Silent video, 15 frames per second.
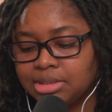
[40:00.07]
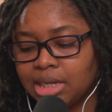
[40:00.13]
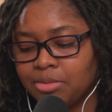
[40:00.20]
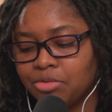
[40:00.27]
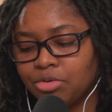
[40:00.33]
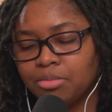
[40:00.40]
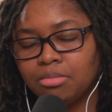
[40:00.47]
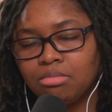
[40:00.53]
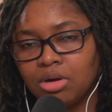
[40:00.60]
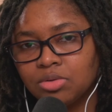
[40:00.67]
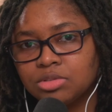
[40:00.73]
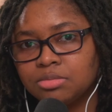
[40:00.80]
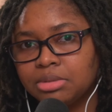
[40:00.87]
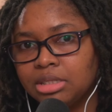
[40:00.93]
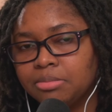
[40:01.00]
time, for
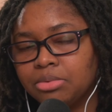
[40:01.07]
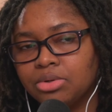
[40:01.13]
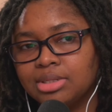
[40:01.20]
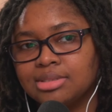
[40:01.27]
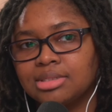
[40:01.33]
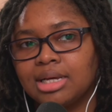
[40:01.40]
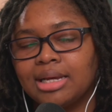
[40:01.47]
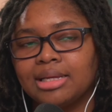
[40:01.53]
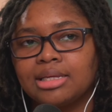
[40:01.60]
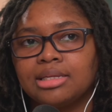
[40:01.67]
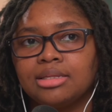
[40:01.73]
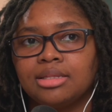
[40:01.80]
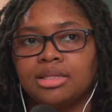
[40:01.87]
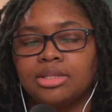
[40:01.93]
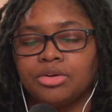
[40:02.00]
most people, it's like
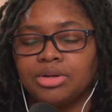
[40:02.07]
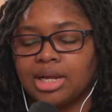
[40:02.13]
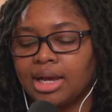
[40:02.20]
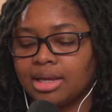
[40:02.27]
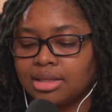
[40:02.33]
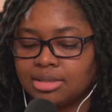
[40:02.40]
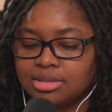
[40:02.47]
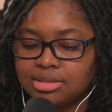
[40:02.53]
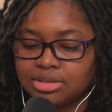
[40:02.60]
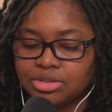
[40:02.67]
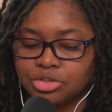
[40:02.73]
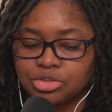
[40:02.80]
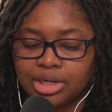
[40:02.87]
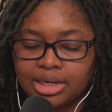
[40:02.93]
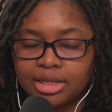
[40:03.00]
they're
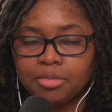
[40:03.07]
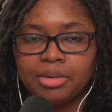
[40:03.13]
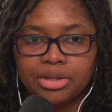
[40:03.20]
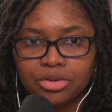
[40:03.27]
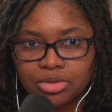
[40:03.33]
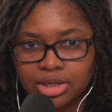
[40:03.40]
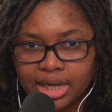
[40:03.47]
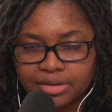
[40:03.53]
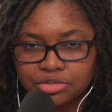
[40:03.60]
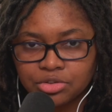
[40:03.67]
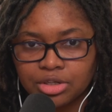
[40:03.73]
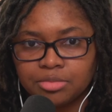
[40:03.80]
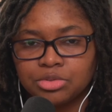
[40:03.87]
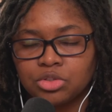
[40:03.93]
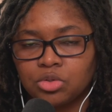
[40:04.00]
trying to get better at the live
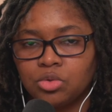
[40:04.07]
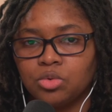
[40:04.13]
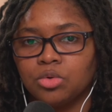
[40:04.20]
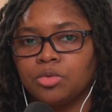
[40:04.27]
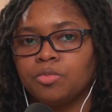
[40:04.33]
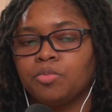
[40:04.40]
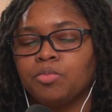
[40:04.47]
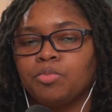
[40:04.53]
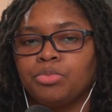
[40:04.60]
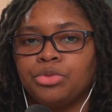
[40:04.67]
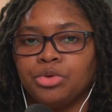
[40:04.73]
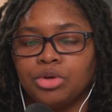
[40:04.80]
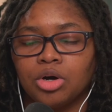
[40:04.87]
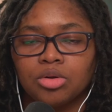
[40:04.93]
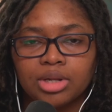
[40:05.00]
streams. Cool.
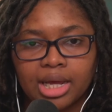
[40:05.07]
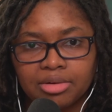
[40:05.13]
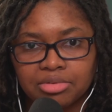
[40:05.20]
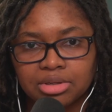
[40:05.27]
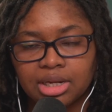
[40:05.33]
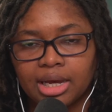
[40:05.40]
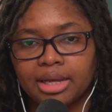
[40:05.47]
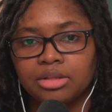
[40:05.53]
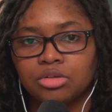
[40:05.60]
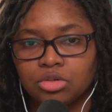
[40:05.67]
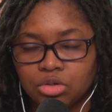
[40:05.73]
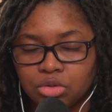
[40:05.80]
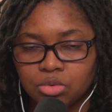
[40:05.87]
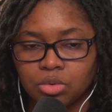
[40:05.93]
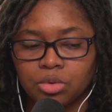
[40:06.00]
You go live a lot.
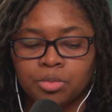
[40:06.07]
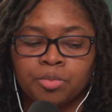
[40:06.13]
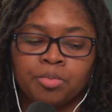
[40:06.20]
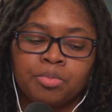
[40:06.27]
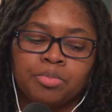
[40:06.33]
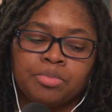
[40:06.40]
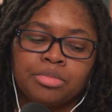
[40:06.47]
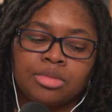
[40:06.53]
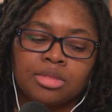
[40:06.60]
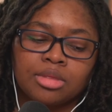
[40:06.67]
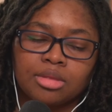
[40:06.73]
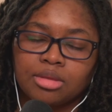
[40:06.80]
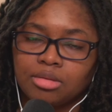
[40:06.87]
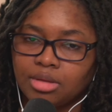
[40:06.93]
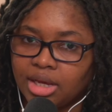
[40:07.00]
Cool.
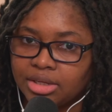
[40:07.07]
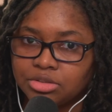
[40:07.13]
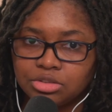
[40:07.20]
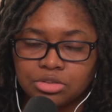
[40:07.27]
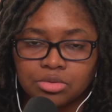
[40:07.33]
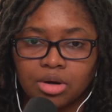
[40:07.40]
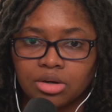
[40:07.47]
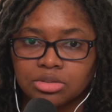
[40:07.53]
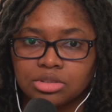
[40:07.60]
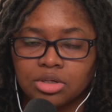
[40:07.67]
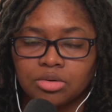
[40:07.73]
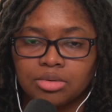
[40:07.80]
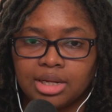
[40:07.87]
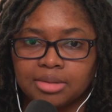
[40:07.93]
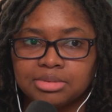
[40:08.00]
I used to
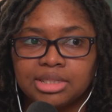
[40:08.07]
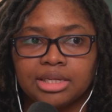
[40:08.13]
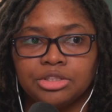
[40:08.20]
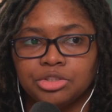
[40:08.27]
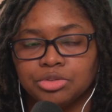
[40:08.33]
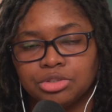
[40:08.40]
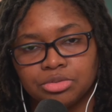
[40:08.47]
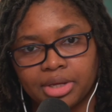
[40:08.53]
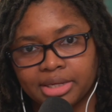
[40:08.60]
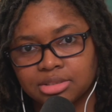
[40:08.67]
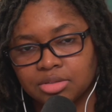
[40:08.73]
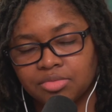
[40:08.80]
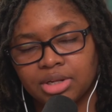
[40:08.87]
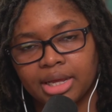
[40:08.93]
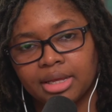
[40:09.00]
also, and I'm saying used to as
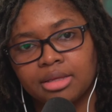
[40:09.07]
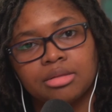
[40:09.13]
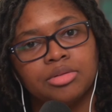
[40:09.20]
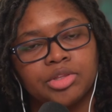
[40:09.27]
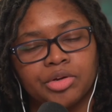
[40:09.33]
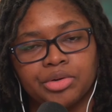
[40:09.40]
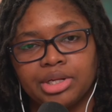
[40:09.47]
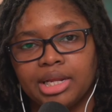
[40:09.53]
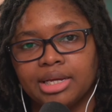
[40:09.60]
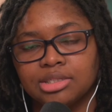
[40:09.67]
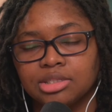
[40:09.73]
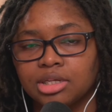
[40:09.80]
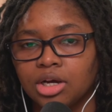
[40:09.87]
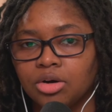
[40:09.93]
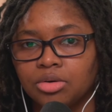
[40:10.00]
of like 30
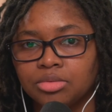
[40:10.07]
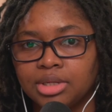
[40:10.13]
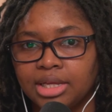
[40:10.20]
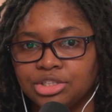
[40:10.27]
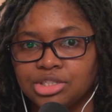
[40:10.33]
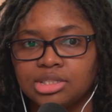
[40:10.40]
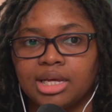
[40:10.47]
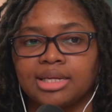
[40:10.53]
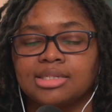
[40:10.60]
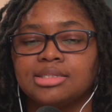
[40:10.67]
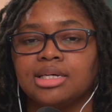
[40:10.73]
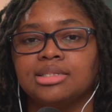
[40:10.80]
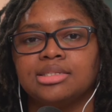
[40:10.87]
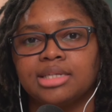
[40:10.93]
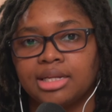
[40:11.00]
days ago, and just like
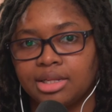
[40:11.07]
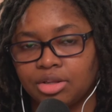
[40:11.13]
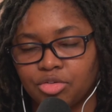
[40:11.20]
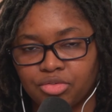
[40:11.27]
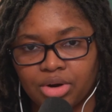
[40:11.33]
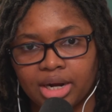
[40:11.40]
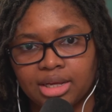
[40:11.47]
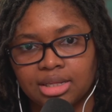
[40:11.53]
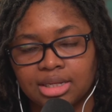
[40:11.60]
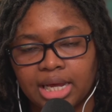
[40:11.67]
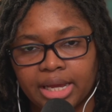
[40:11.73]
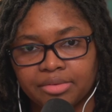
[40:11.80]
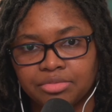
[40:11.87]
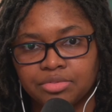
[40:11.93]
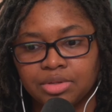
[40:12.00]
sunsetting the Friday
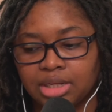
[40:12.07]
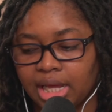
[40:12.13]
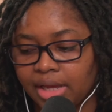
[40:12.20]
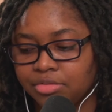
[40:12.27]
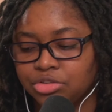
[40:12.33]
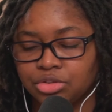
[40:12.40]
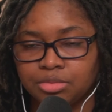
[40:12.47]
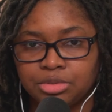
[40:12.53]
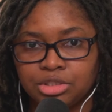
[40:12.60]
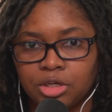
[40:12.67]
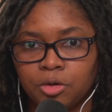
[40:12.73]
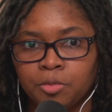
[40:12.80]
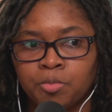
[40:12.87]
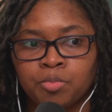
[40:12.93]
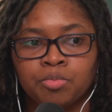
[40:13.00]
live stream
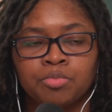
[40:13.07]
show,